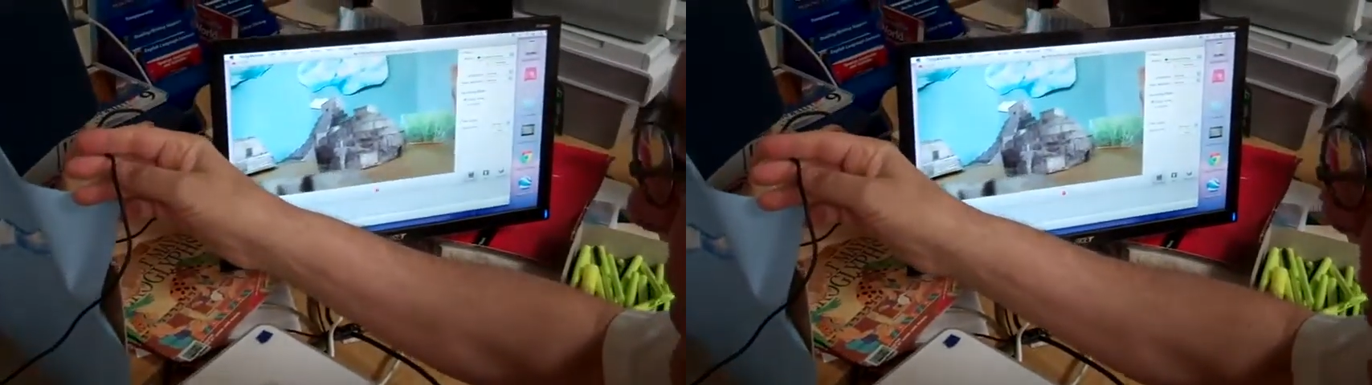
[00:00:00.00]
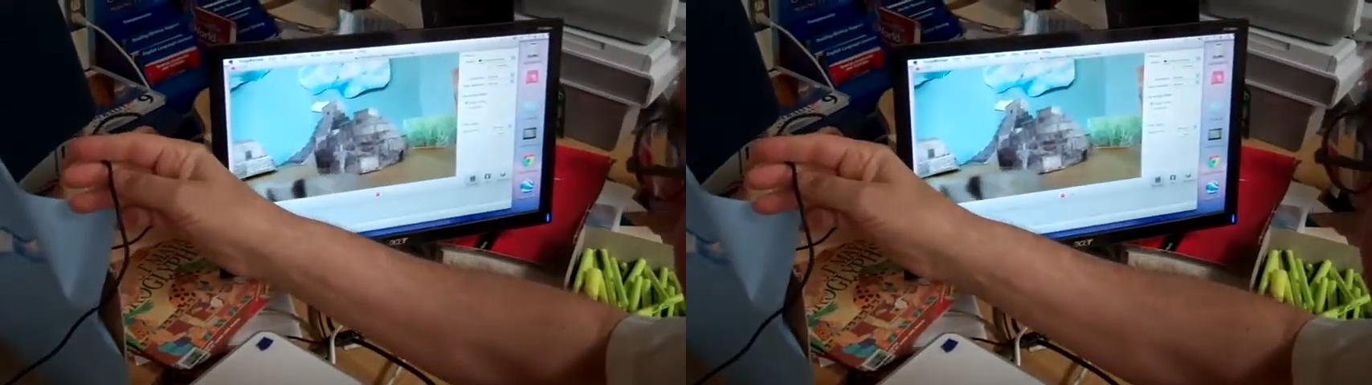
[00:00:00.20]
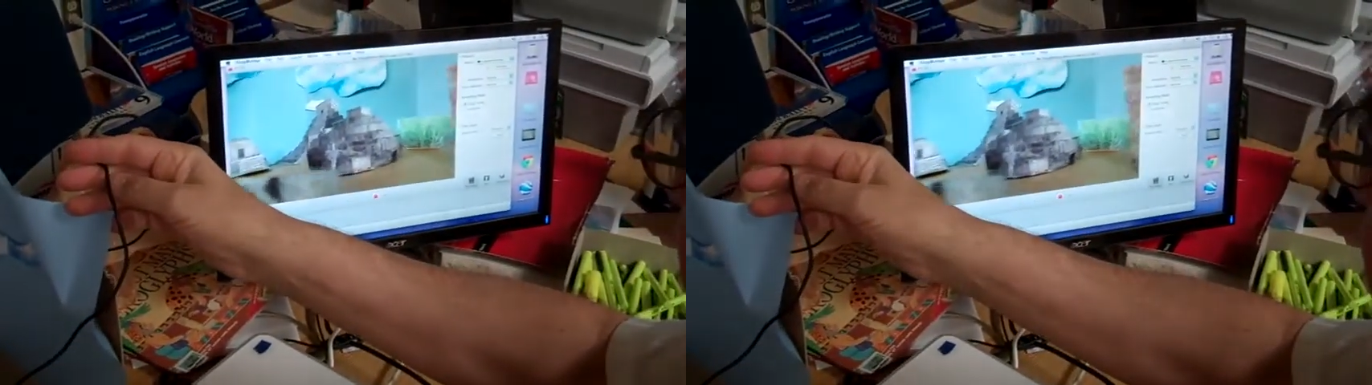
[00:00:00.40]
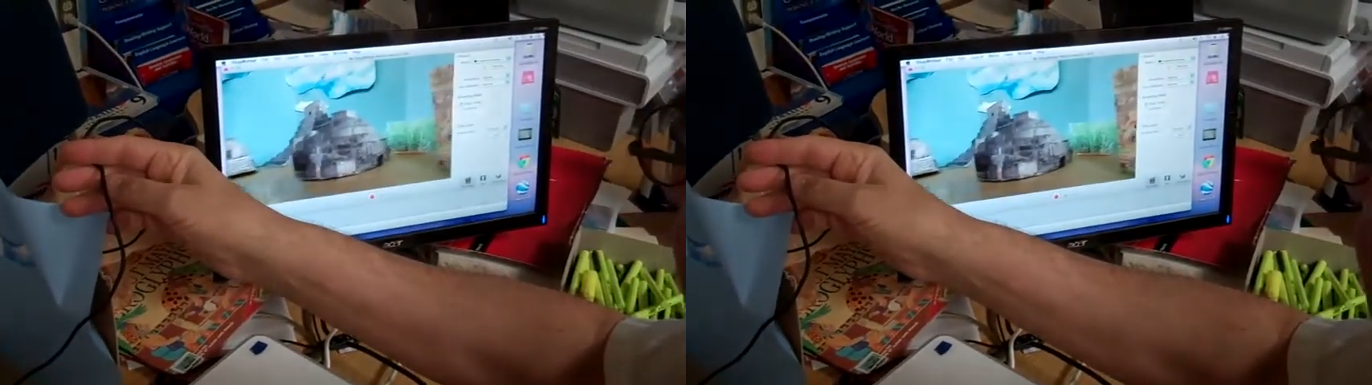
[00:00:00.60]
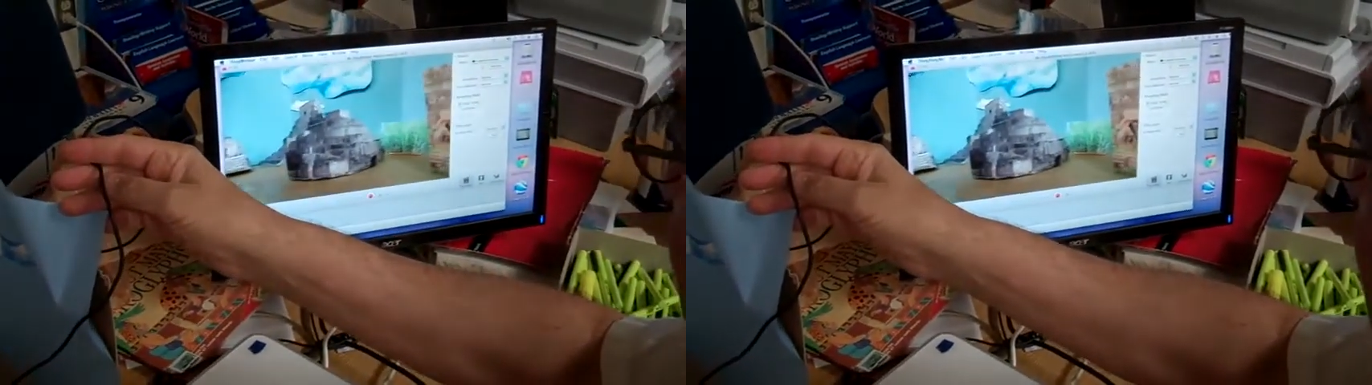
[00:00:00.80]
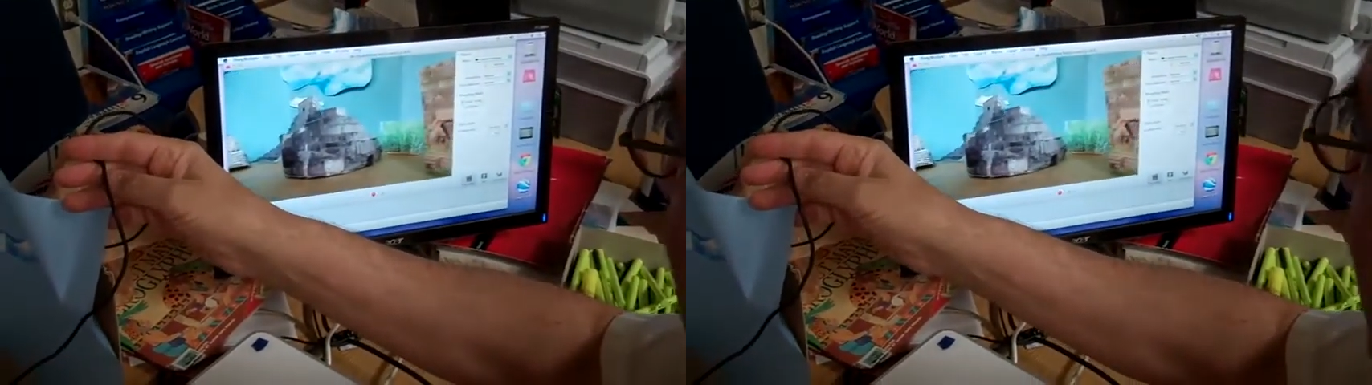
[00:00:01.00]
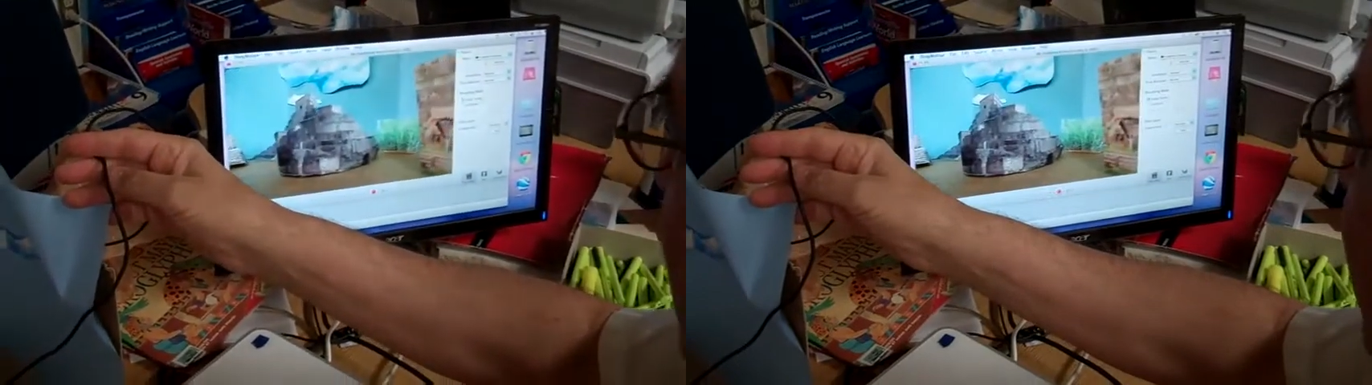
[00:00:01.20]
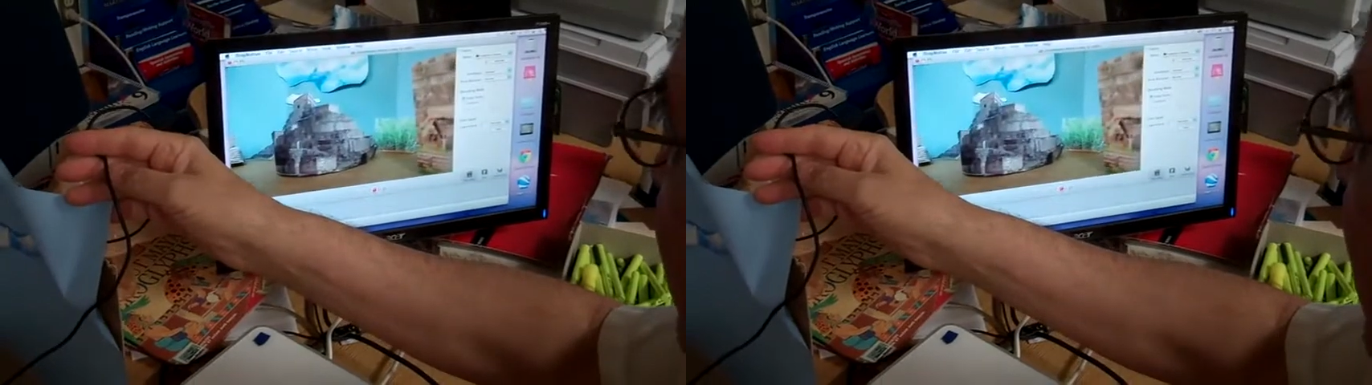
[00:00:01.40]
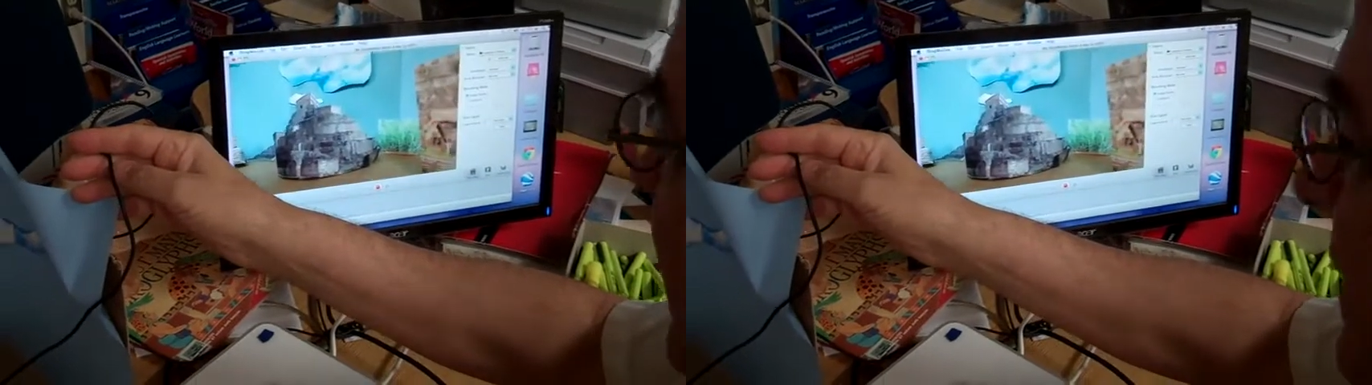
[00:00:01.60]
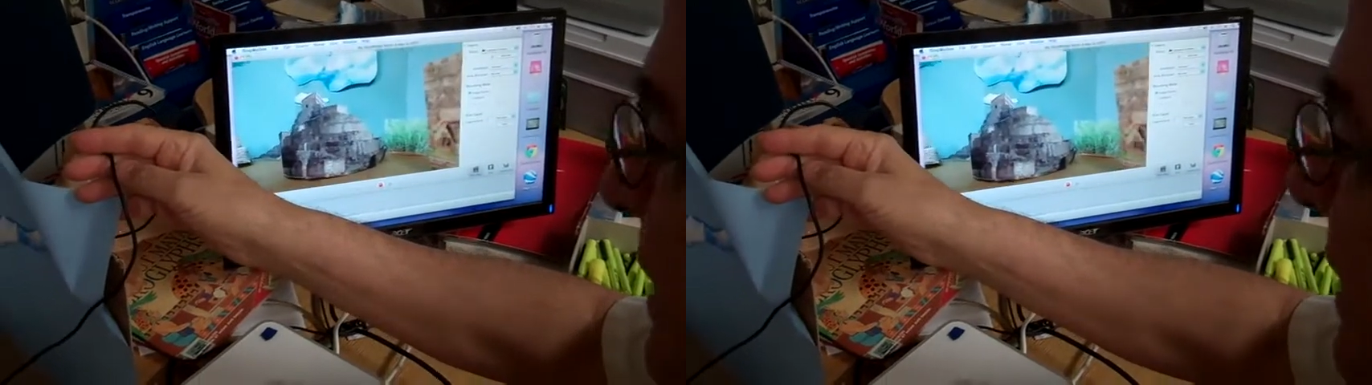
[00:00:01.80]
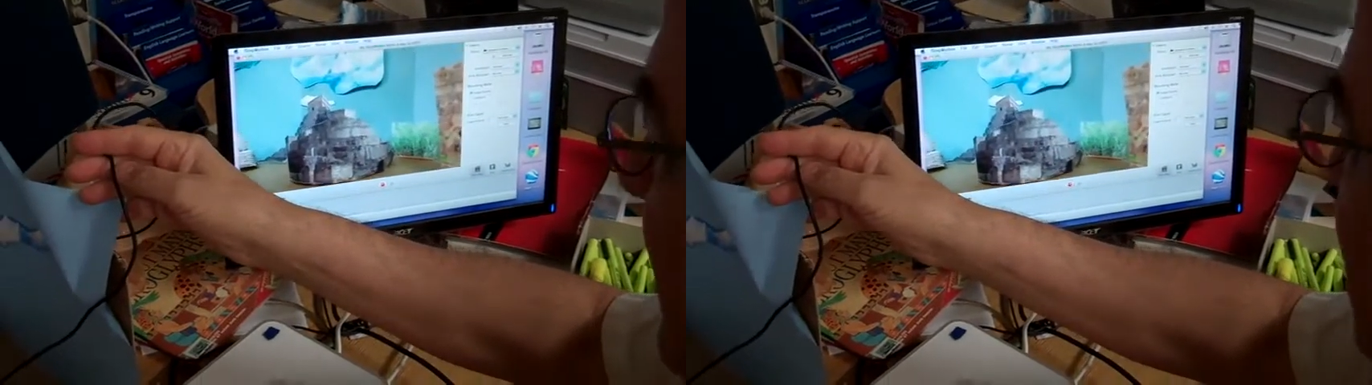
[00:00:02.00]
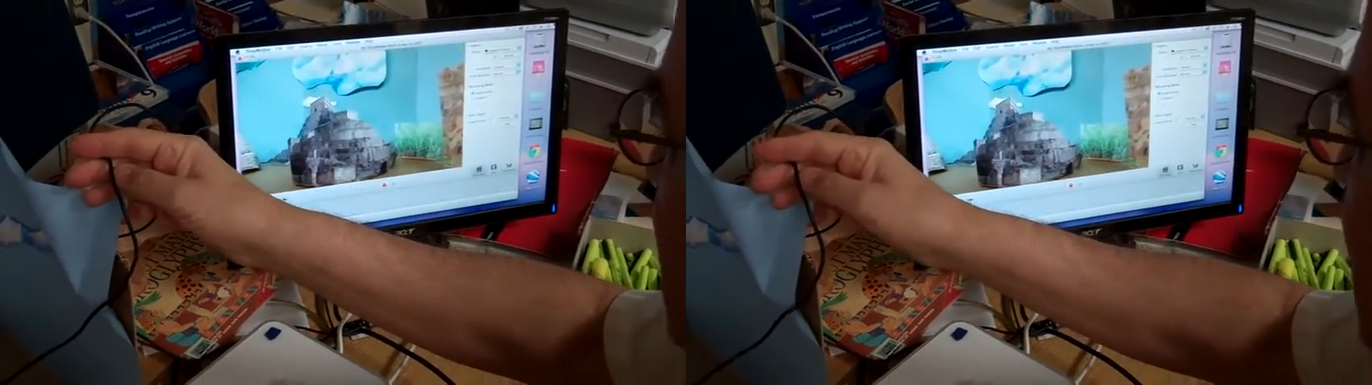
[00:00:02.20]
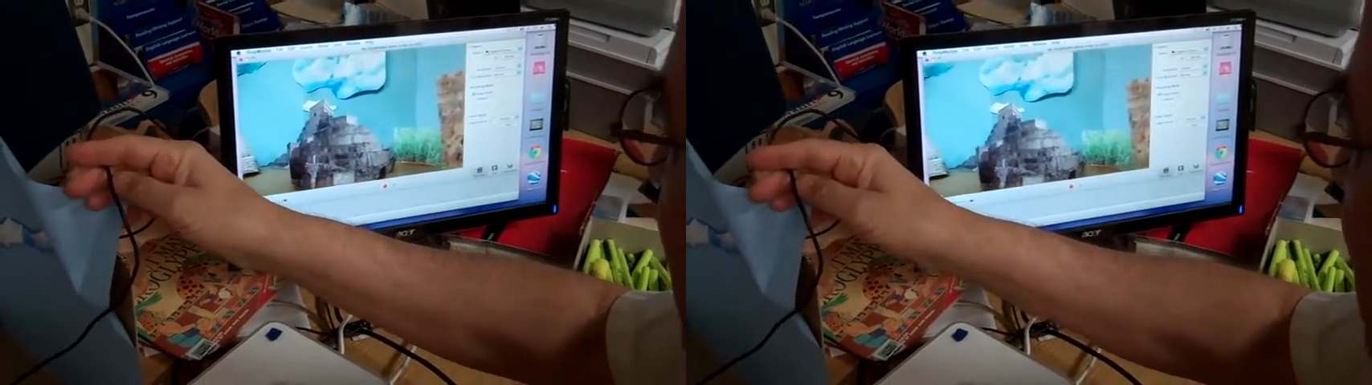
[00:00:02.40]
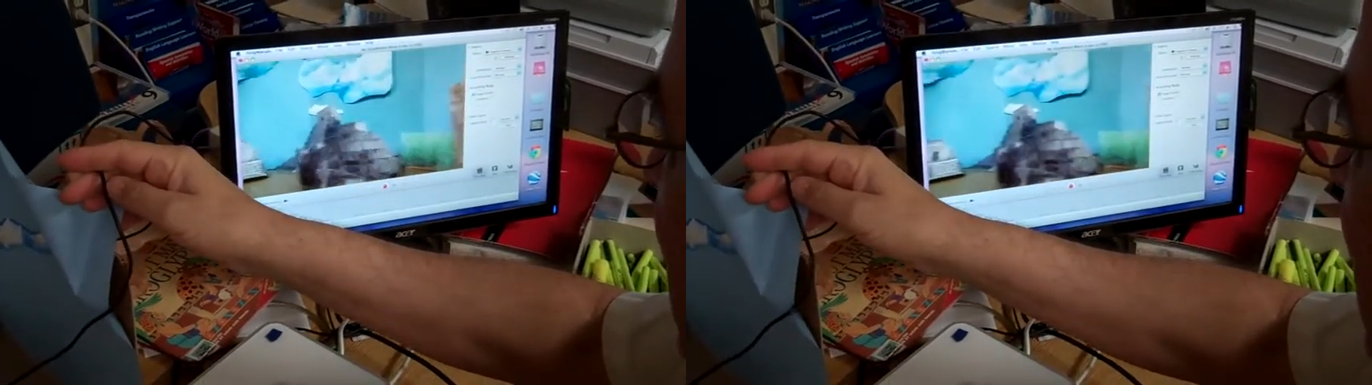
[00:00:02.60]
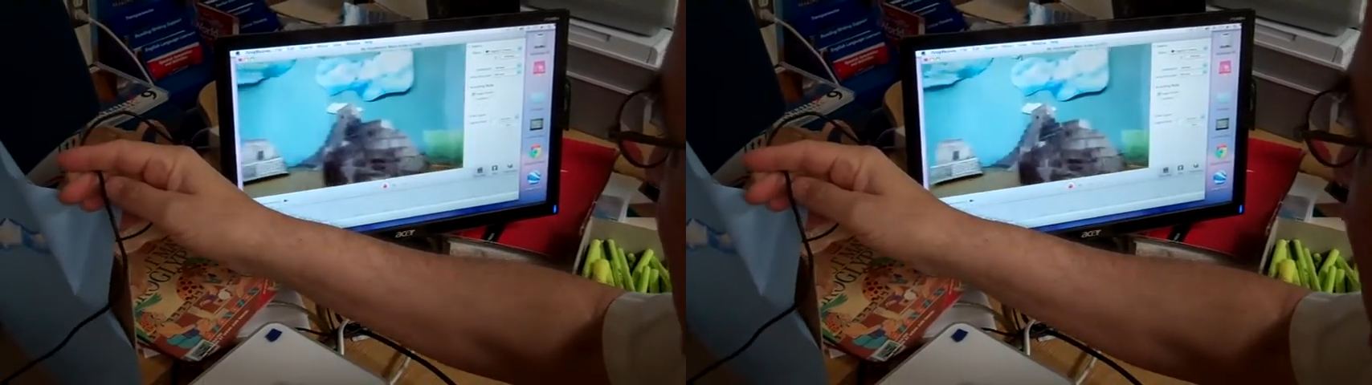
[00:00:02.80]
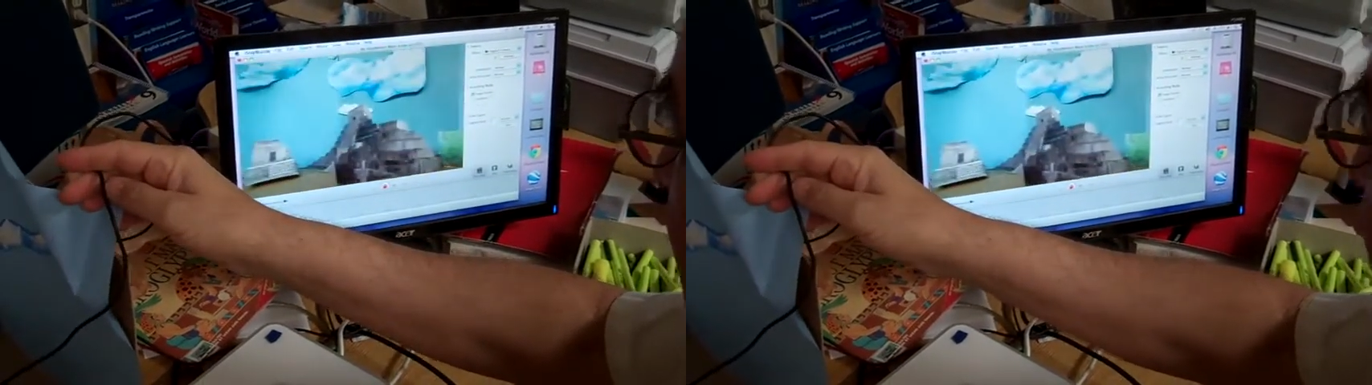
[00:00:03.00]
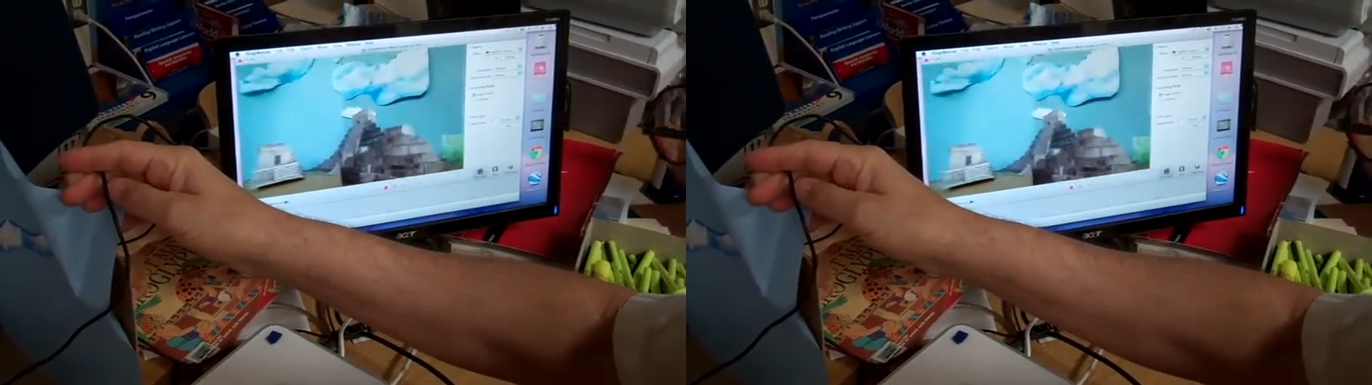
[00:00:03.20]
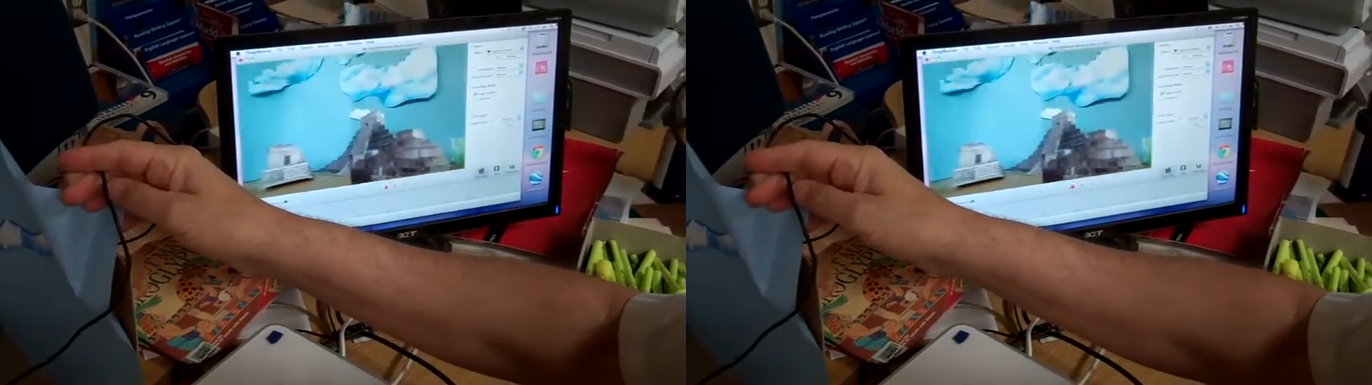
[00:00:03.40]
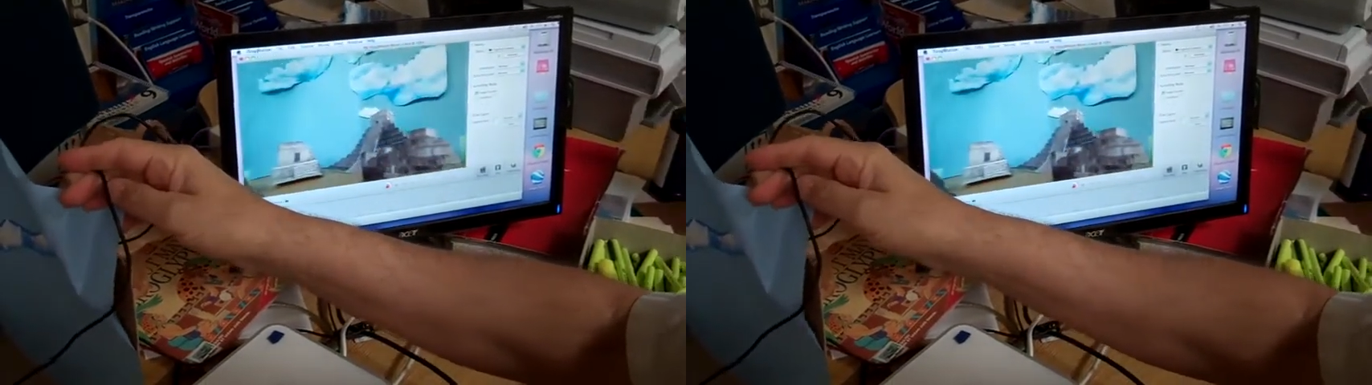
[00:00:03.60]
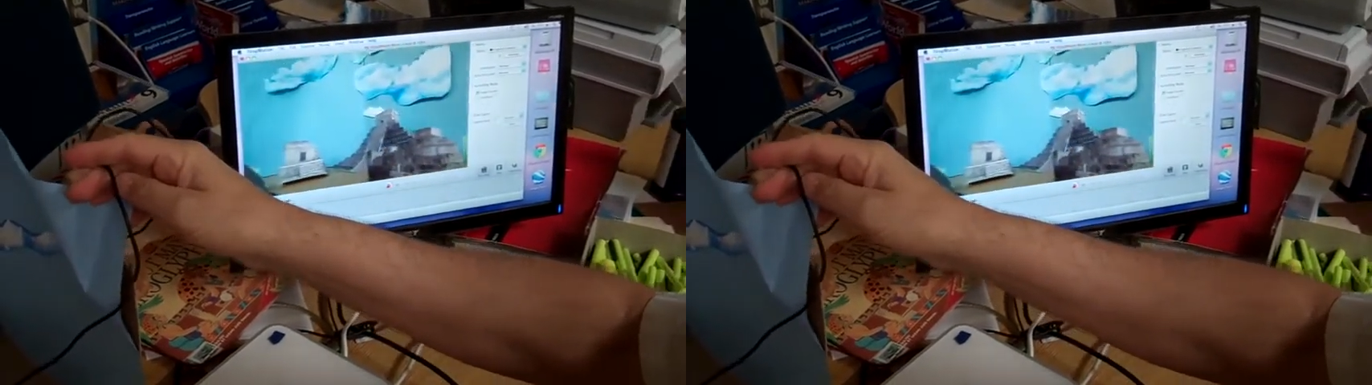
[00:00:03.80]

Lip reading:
[unreadable: no face in view]